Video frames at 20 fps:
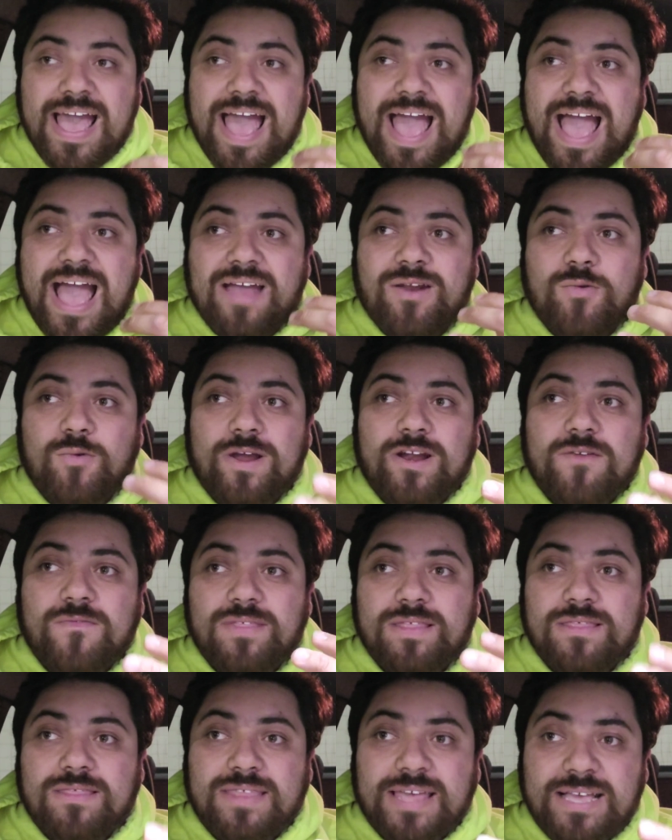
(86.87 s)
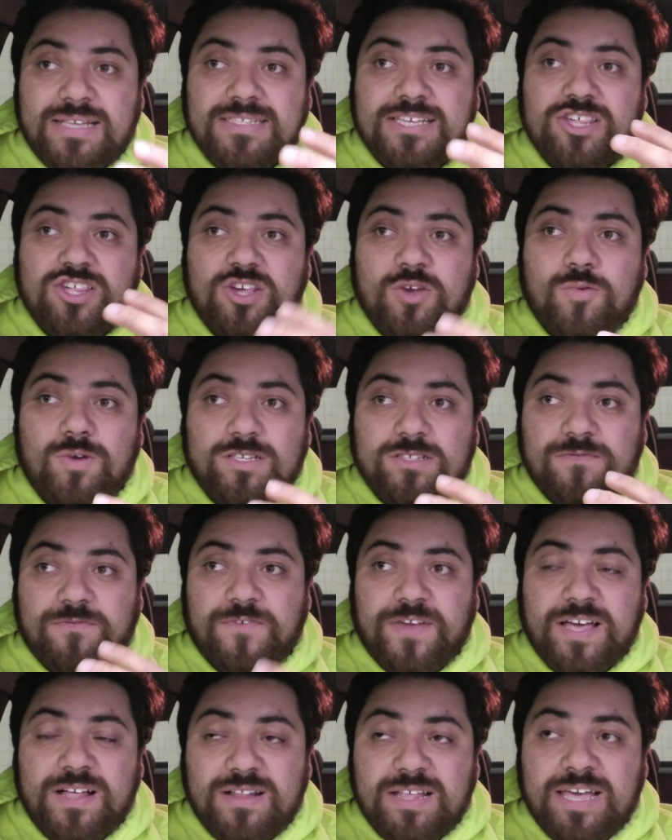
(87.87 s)
And one of the things that she was
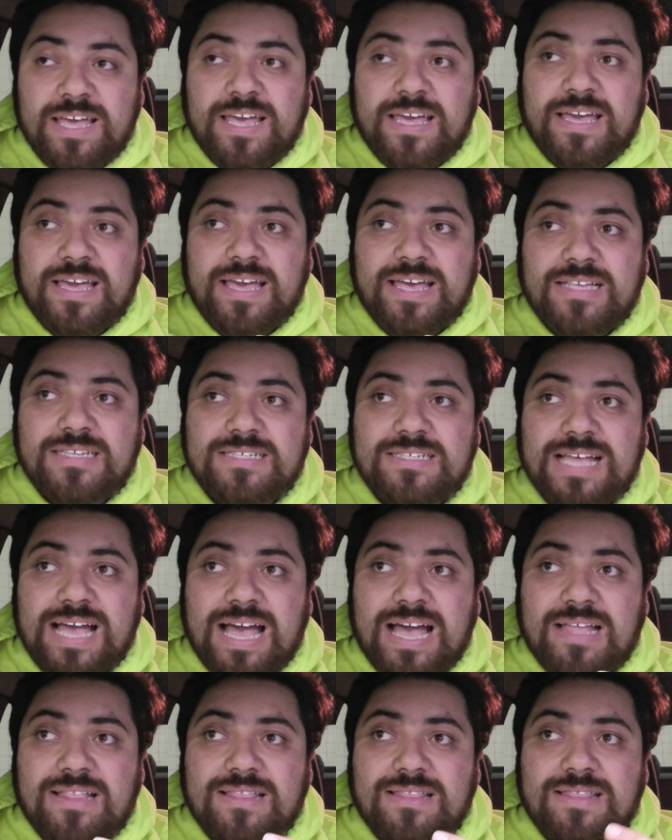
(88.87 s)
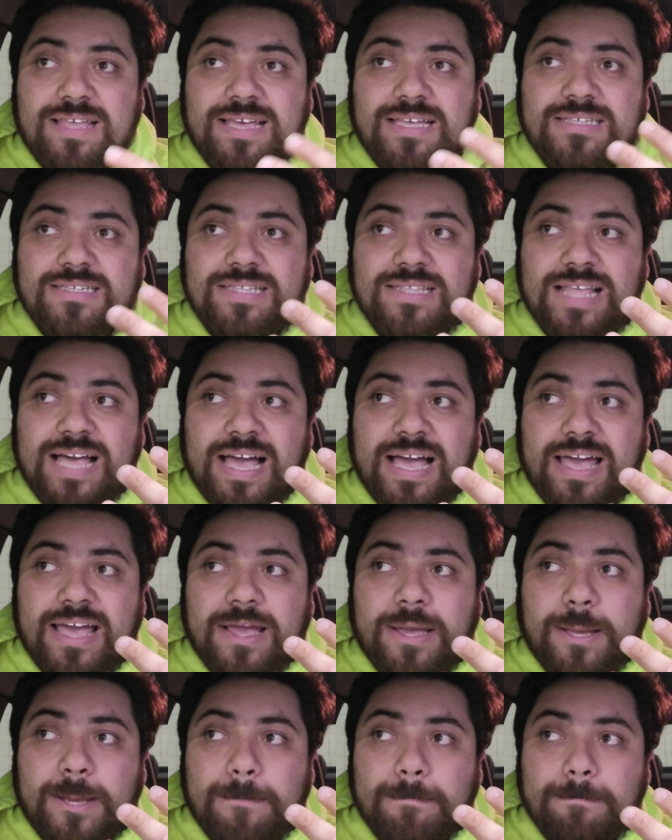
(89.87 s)
feeling is that this
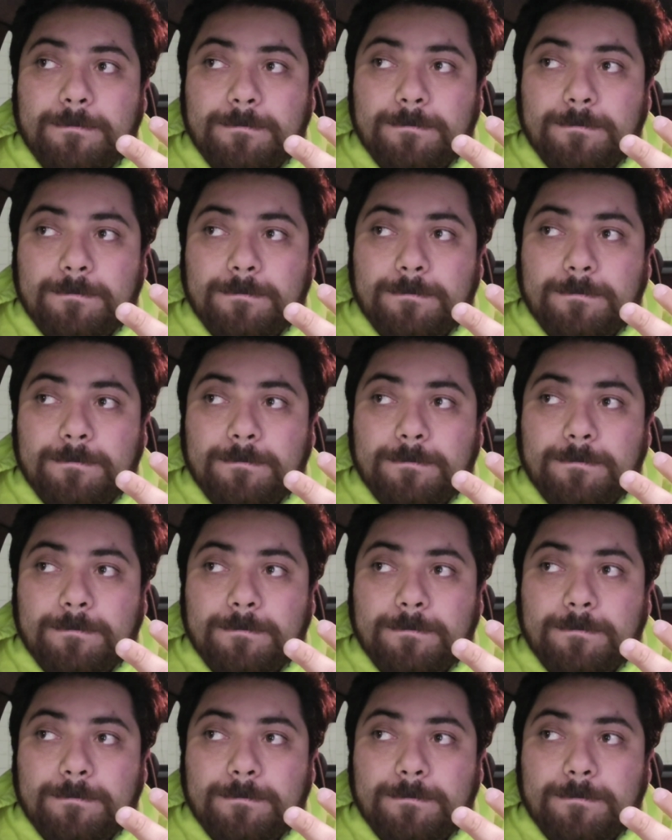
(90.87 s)
like...